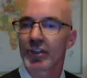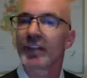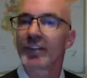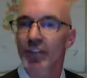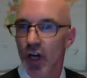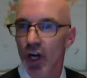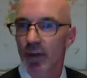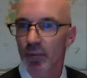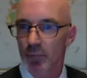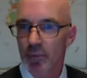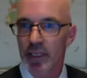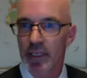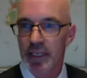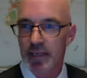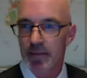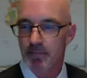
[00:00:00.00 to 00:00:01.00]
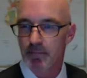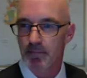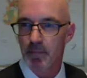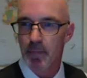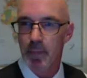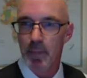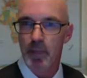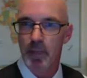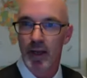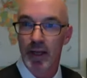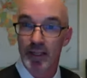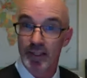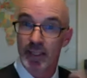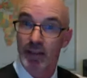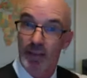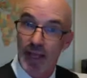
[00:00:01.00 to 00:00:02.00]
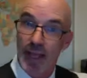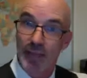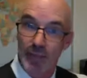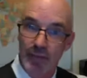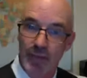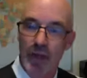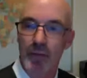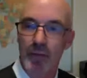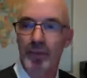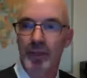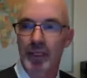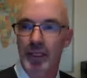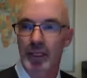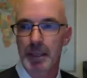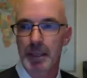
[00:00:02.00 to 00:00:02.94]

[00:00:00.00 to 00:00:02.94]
It's on me. I tell that to the company.